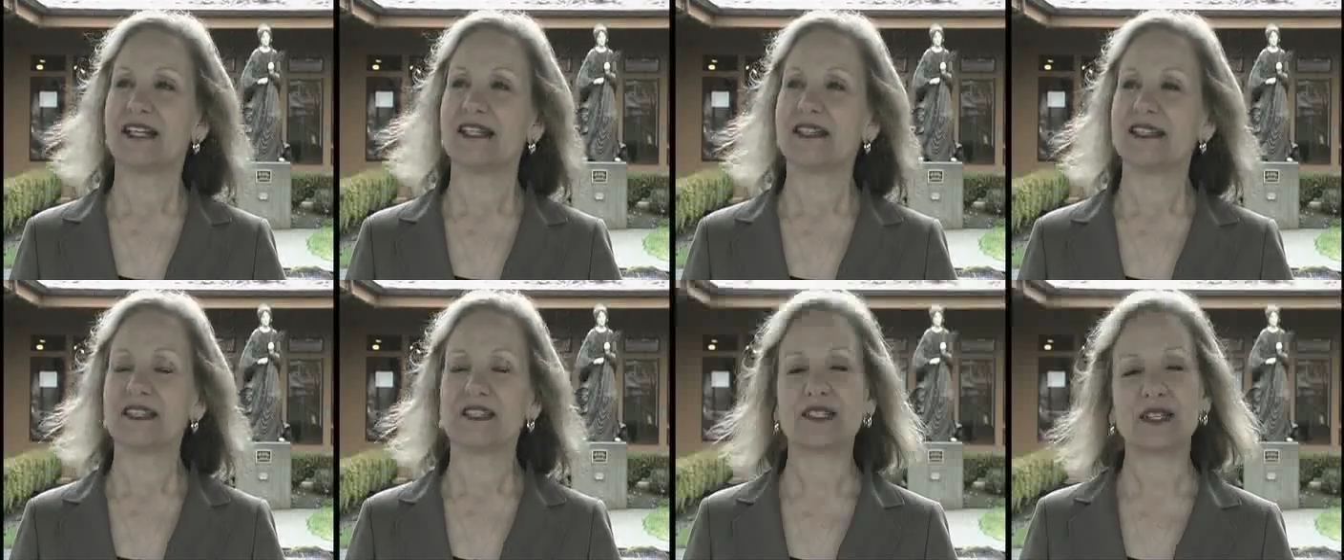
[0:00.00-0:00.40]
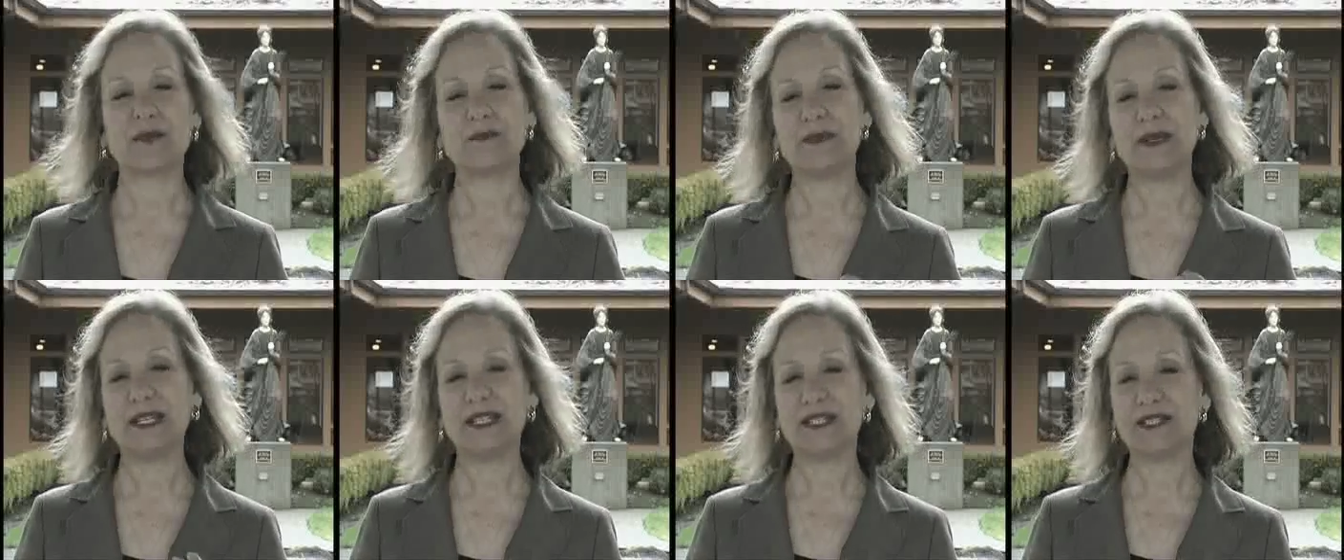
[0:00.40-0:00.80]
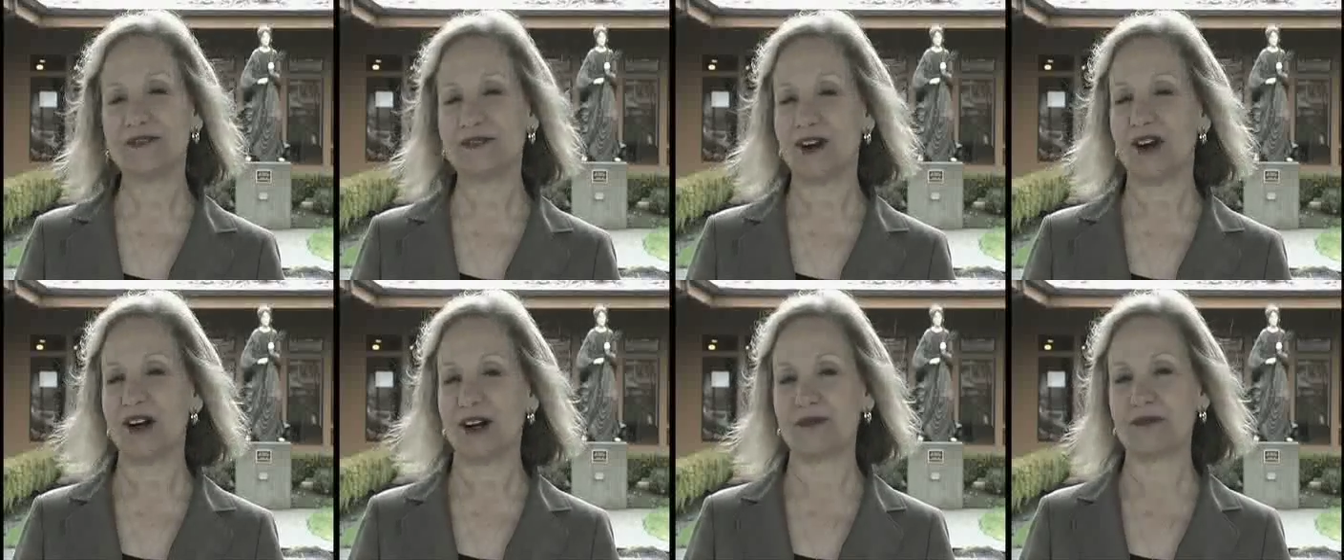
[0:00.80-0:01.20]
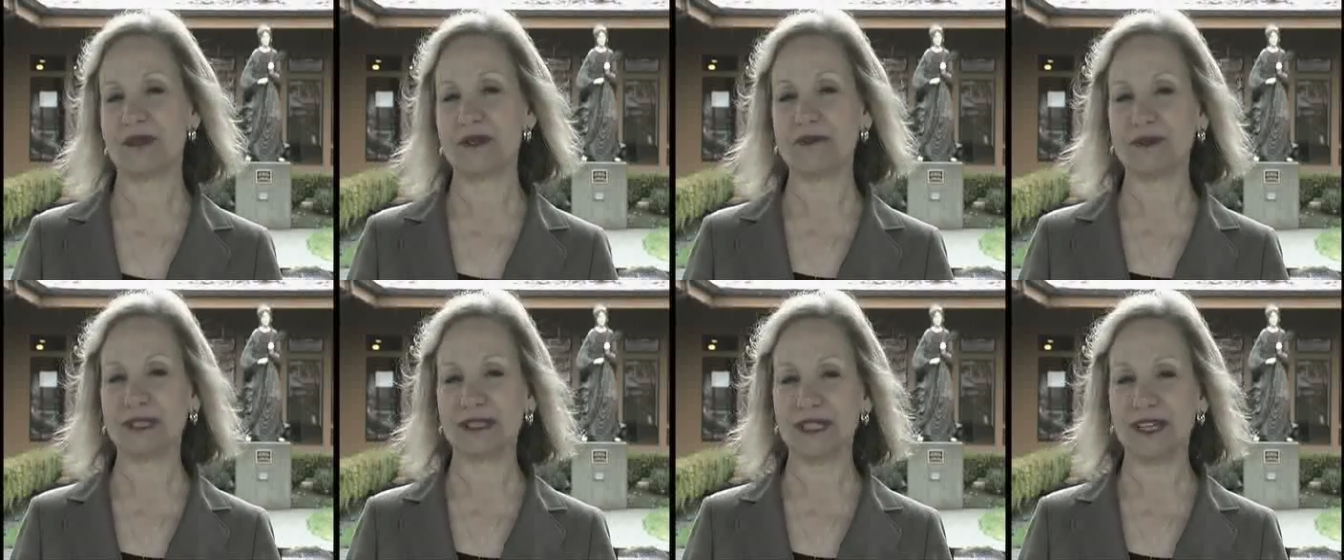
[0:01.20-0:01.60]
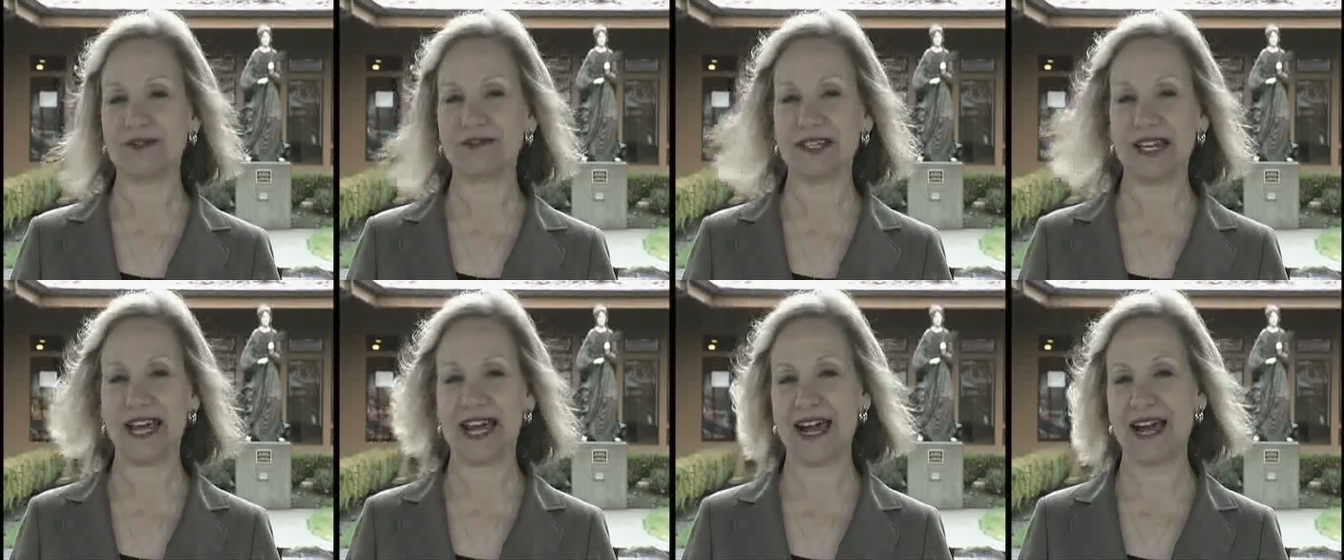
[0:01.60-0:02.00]
There's a piece of art we would
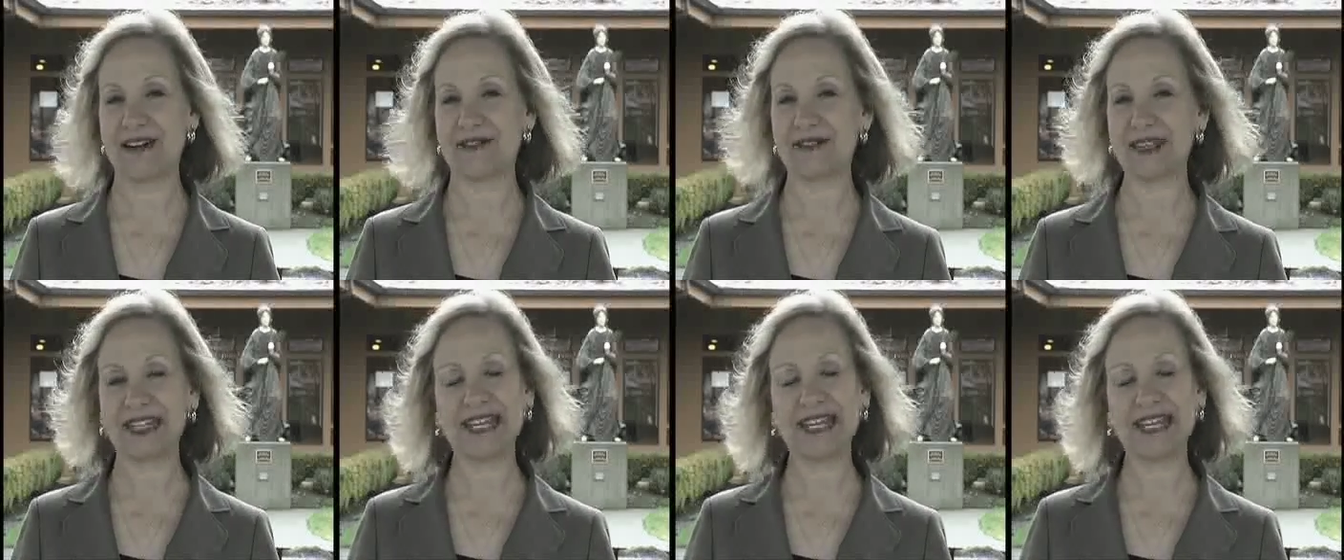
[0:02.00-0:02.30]
love to have.